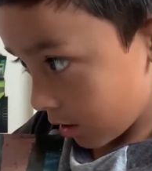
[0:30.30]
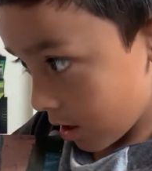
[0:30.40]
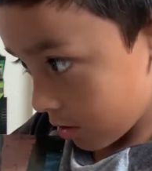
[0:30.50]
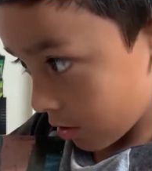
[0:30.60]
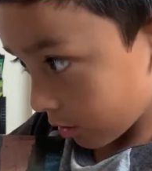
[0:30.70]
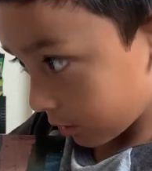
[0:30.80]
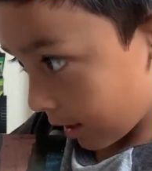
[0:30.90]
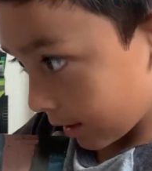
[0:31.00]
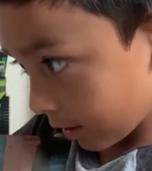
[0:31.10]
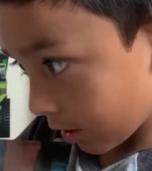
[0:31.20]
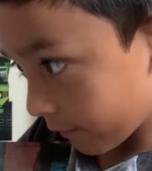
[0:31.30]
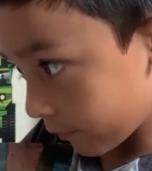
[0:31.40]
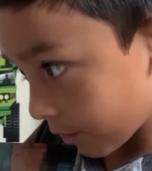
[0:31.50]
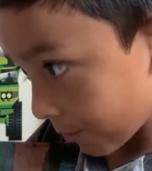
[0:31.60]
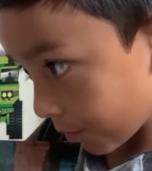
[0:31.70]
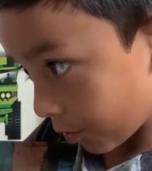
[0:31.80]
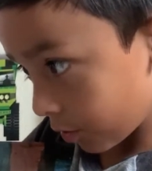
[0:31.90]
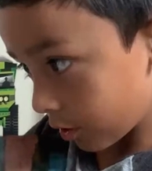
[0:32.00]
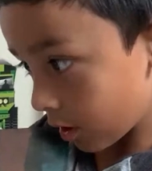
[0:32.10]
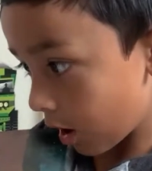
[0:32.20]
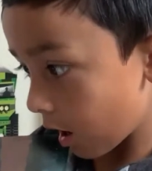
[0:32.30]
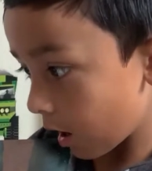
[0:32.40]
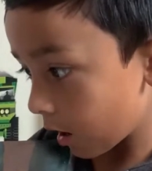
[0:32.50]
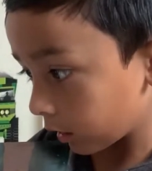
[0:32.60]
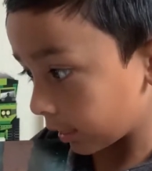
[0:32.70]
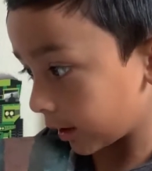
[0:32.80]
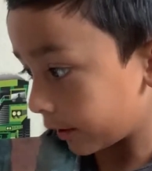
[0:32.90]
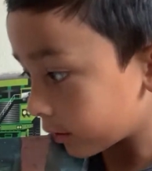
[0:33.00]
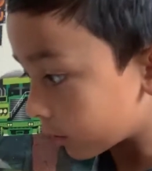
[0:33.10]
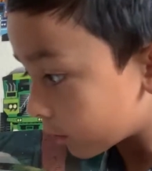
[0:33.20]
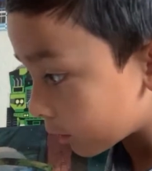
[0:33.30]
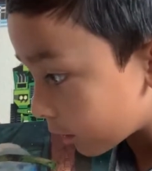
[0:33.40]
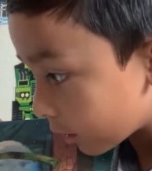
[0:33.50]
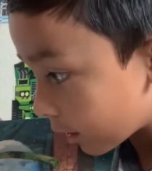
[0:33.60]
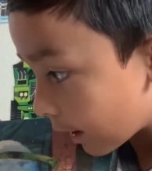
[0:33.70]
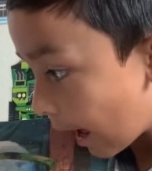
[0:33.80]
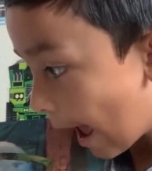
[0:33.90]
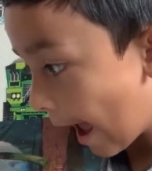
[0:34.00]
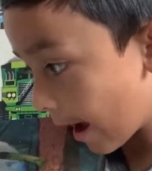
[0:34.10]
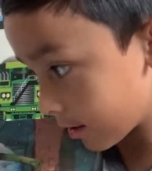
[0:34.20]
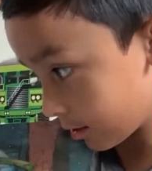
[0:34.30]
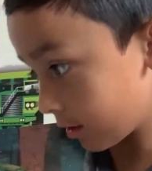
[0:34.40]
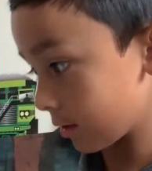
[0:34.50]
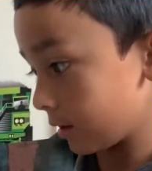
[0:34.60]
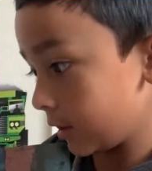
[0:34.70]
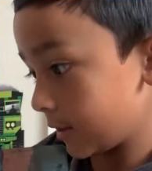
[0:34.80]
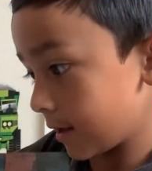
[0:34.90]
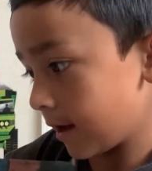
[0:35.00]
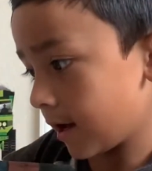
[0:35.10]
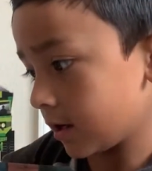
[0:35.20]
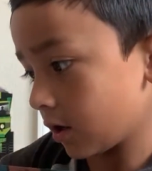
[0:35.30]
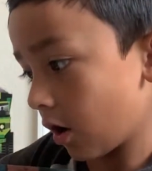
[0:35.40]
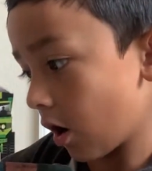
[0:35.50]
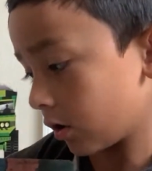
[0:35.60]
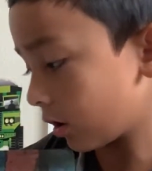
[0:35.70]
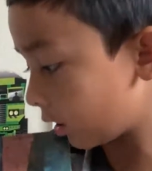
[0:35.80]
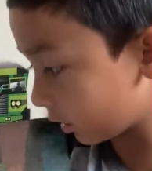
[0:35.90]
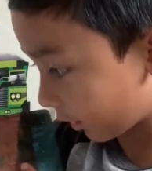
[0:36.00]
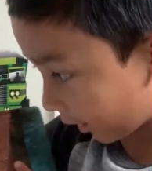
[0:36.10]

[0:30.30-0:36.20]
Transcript: In the light of the moon, a little egg lay on a